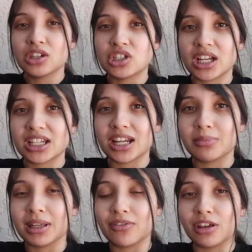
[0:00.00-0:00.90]
she ended
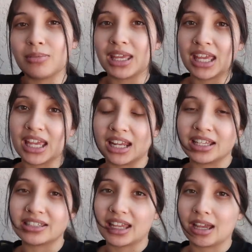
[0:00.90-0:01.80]
up giving me an
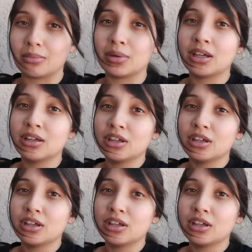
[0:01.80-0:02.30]
exam.